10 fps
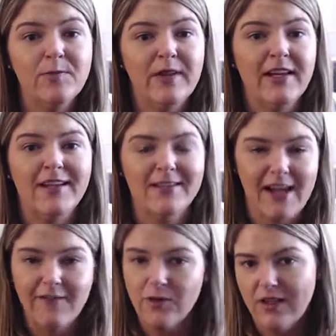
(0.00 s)
because
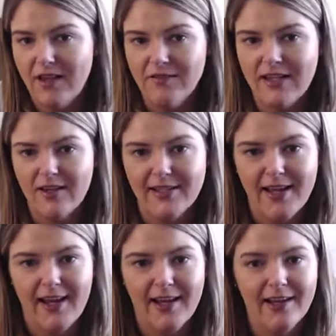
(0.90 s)
everyone loves Harry
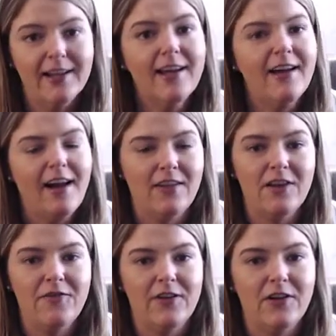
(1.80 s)
Slatikin and
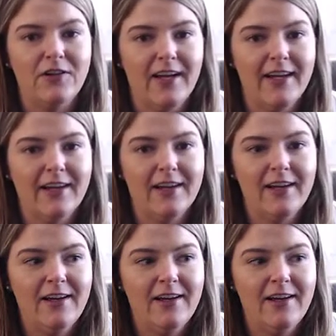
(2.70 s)
they feel like